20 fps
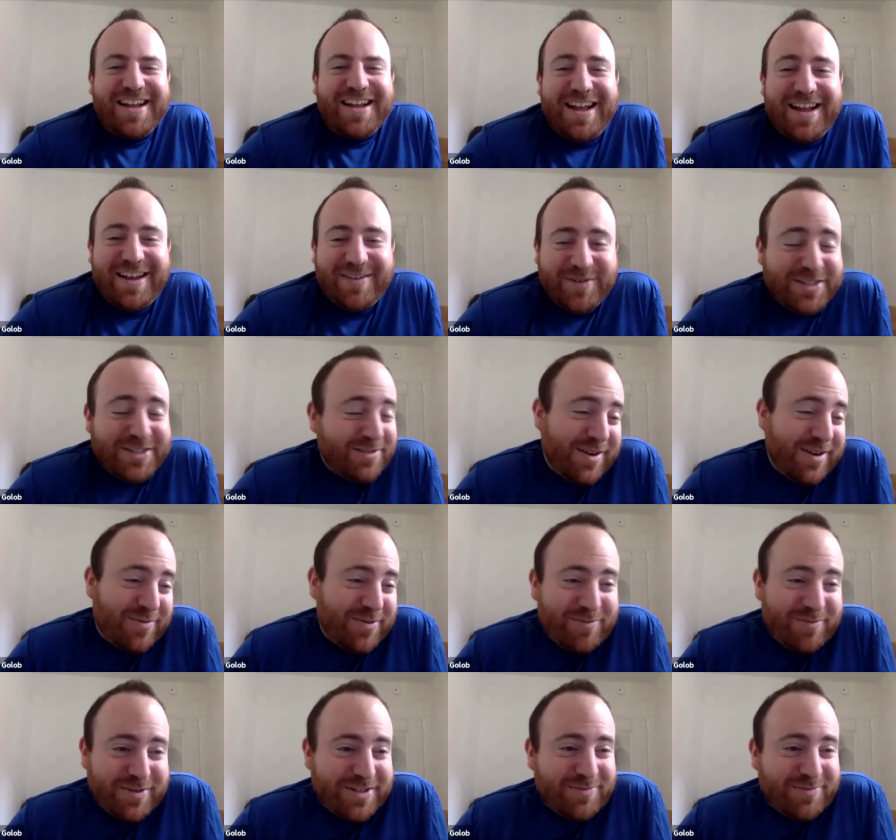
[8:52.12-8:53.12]
Which,
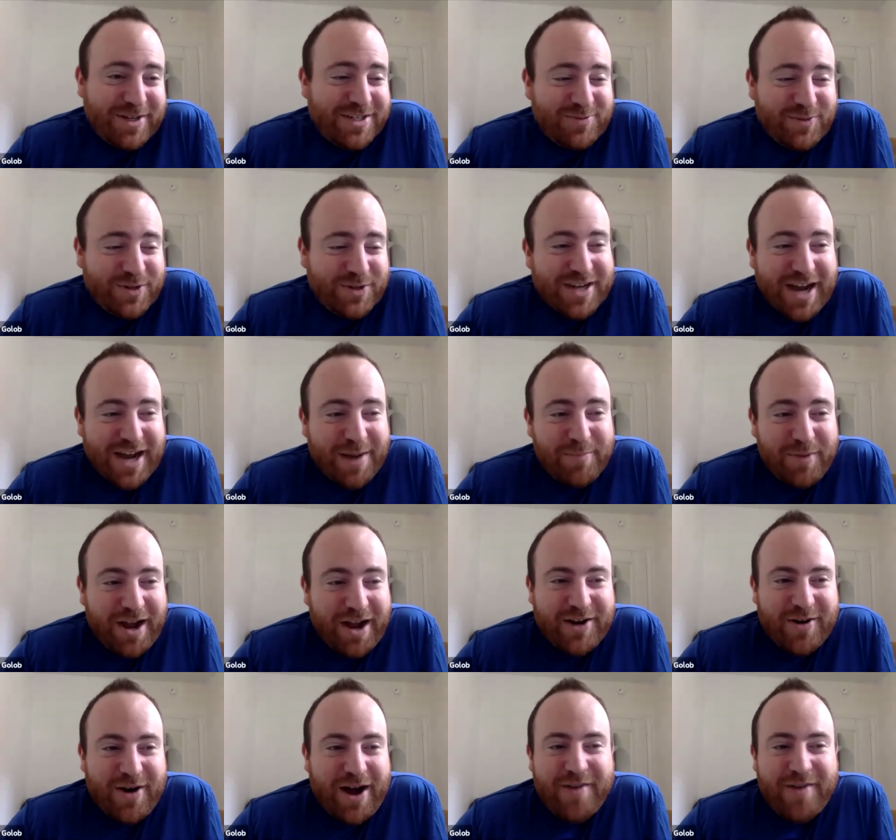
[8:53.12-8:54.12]
which, which, I'm,
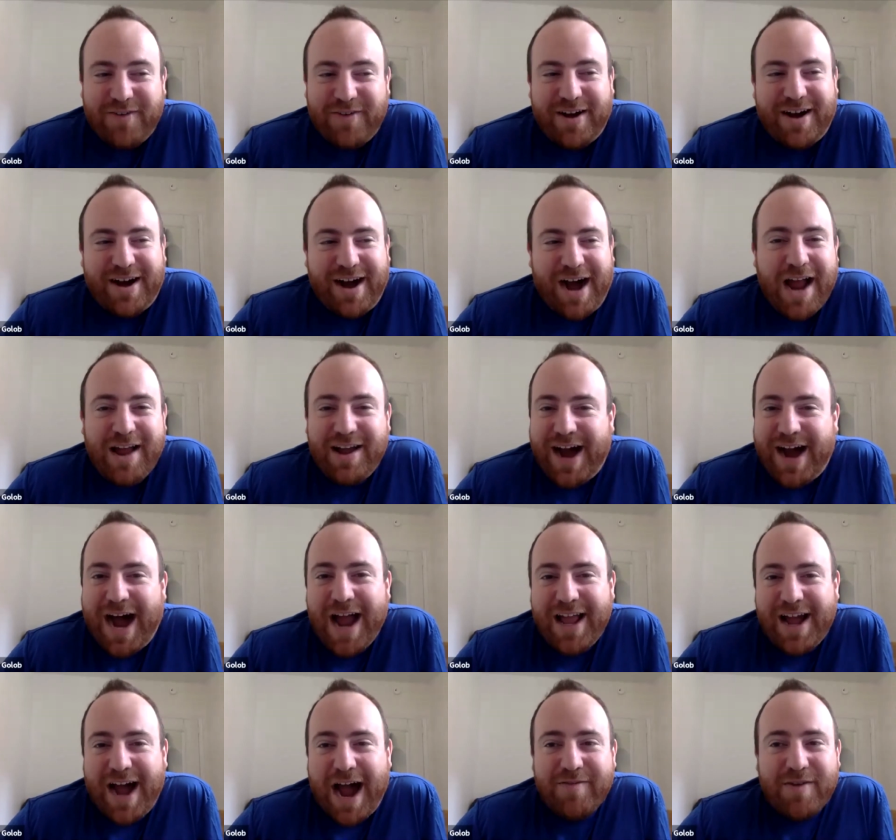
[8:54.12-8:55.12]
you know, I've, I,
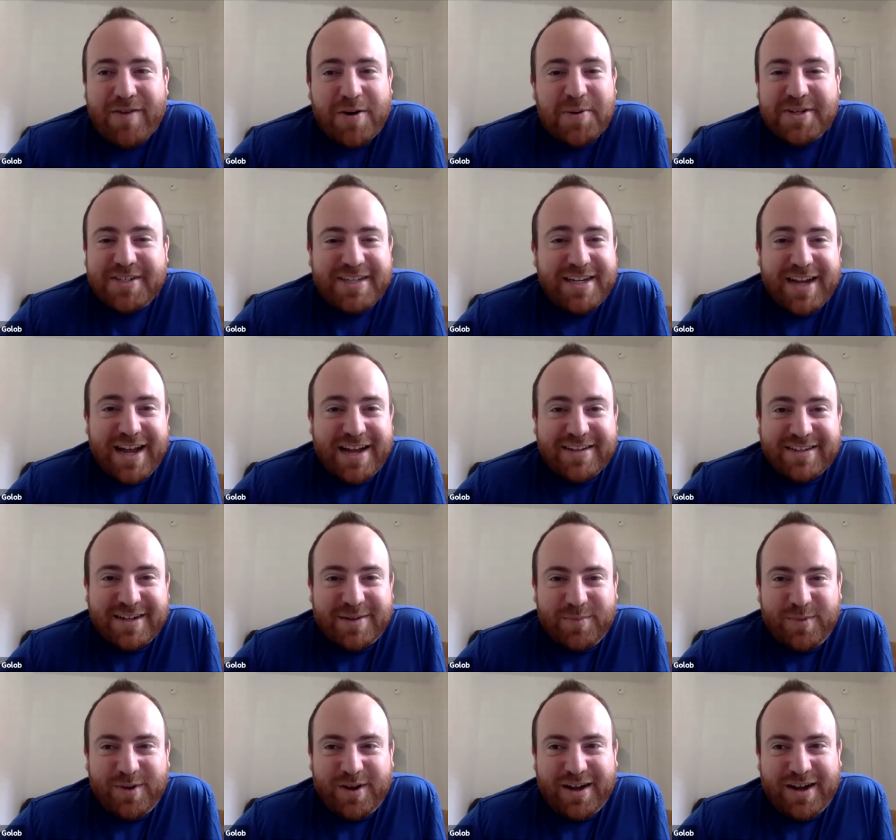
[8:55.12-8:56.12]
I, I've always seen as
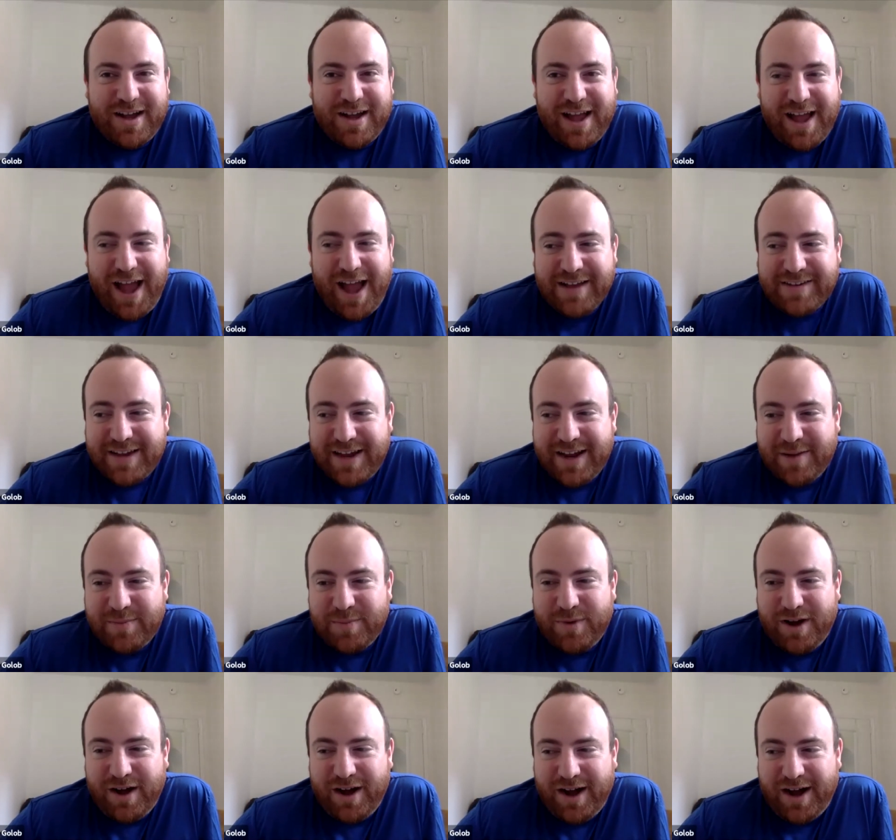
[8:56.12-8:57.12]
um, as a
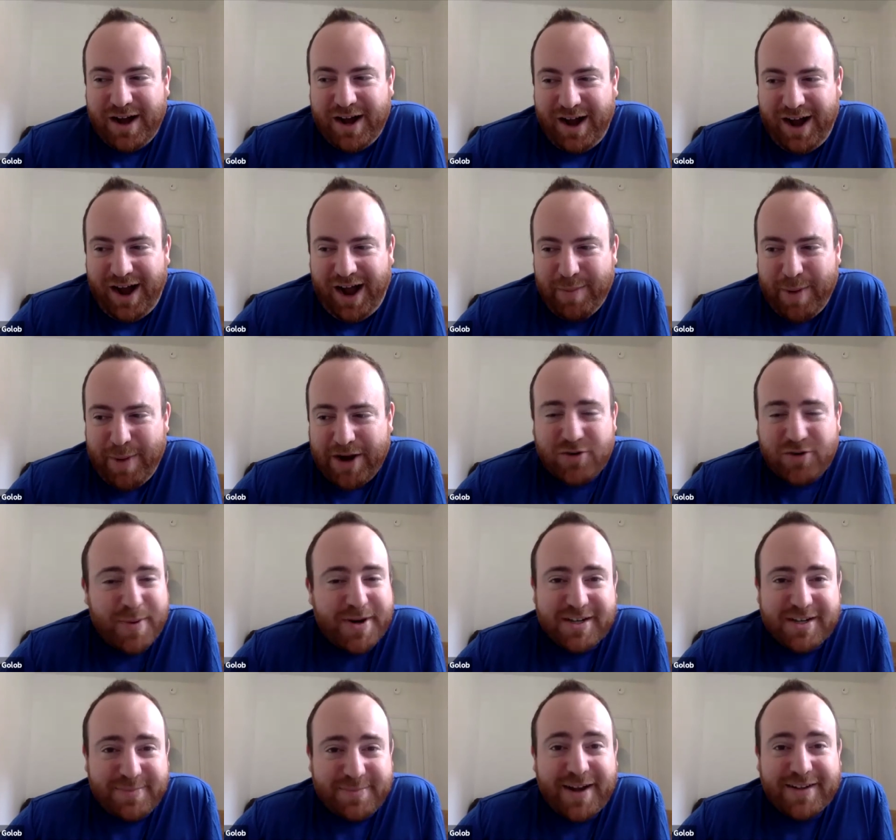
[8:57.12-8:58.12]
um, a
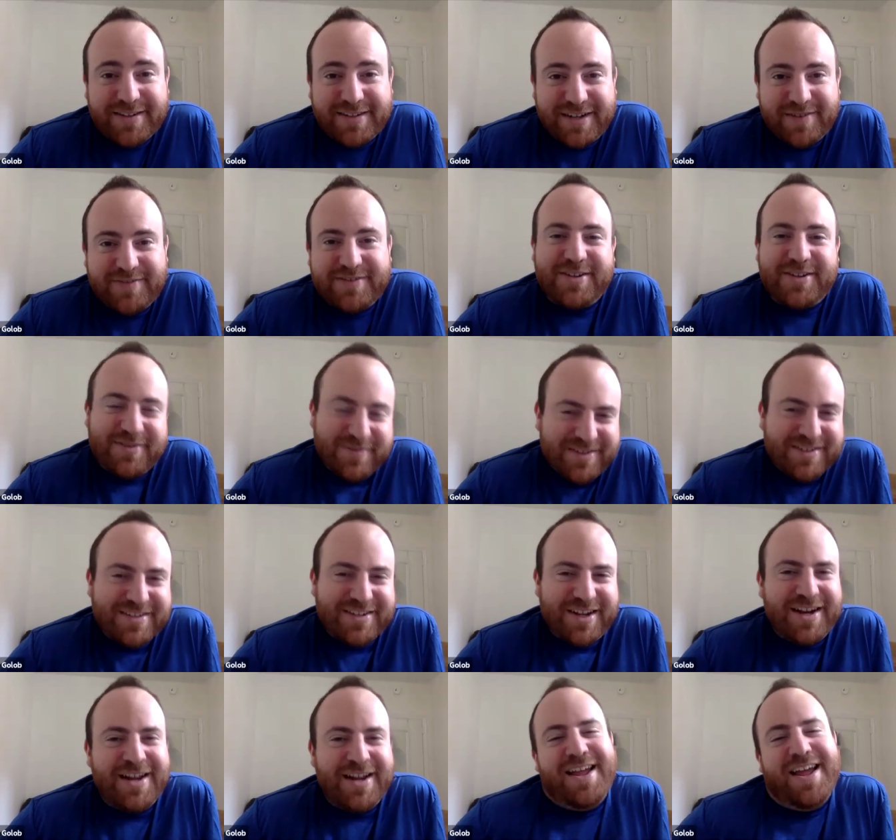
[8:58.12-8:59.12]
tremendous positive. So that's
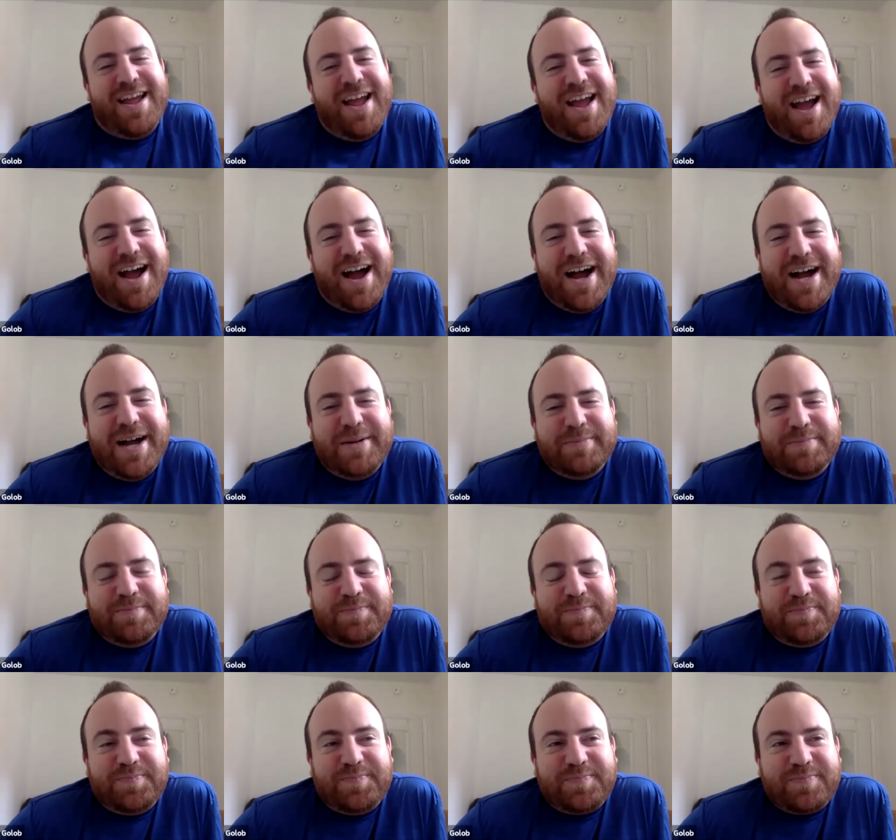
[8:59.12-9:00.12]
good. Um,
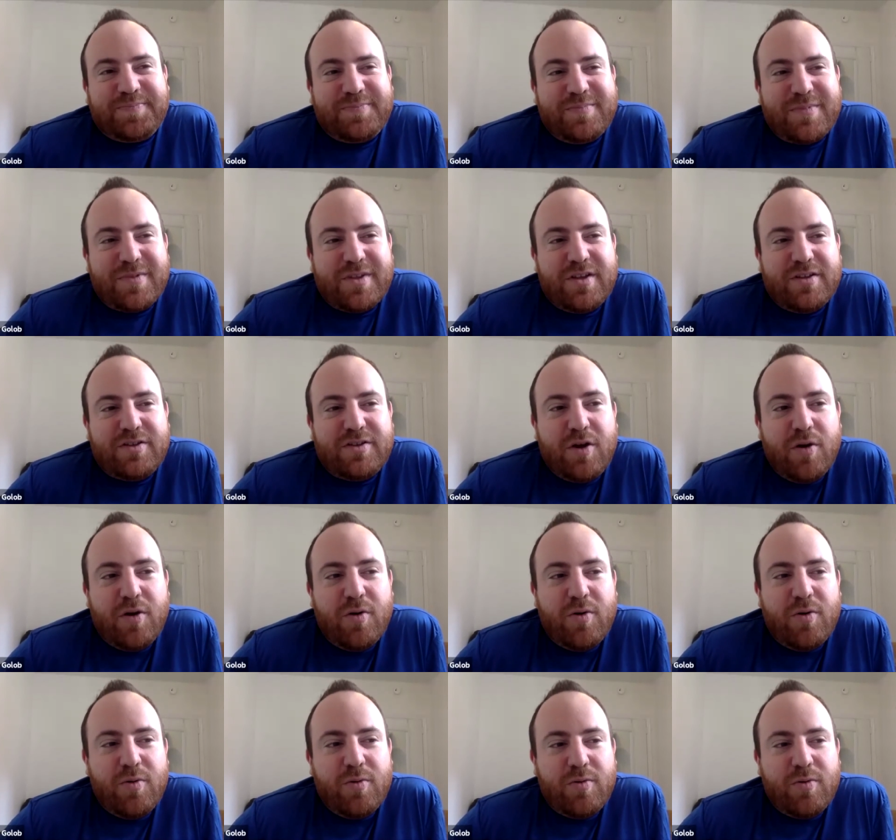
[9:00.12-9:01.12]

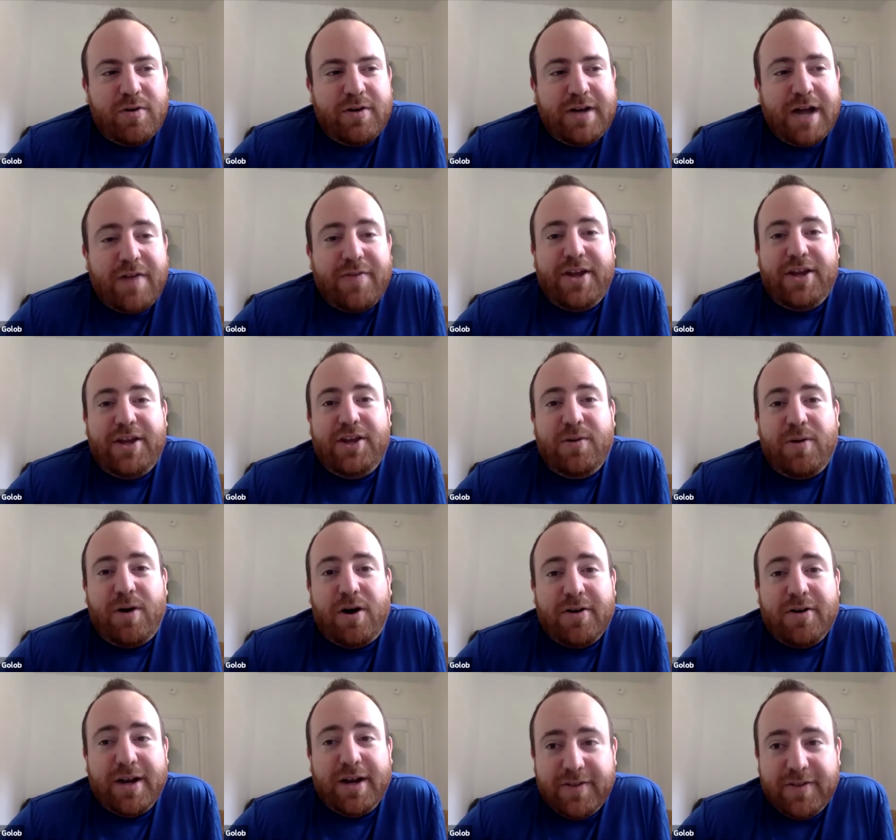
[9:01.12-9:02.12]
so now that you
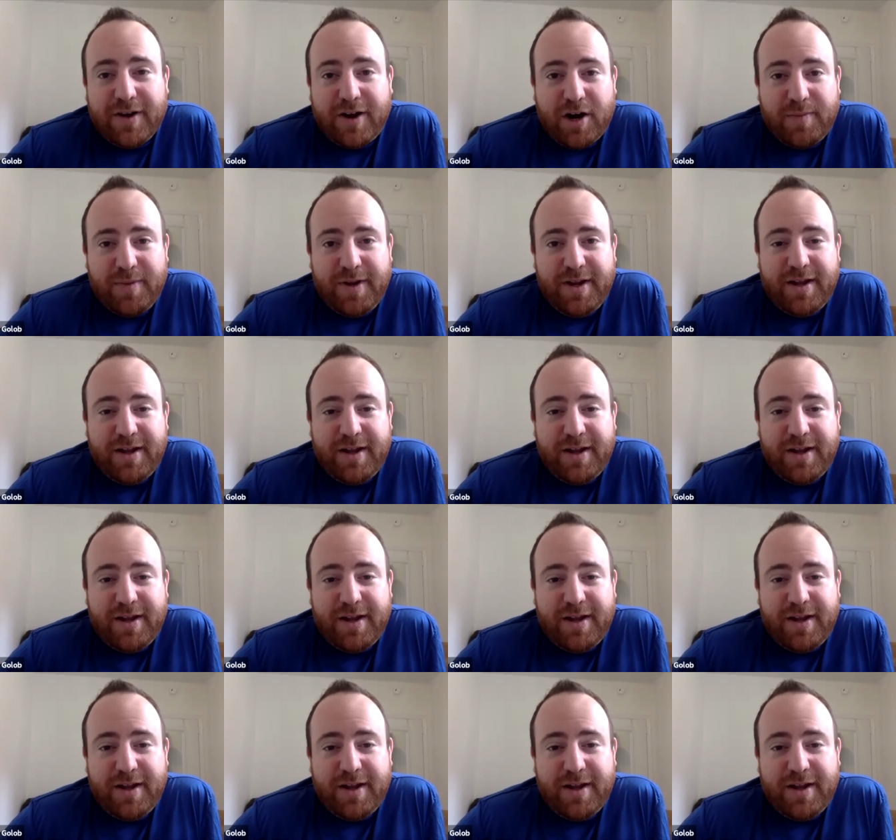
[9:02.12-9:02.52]
are in the army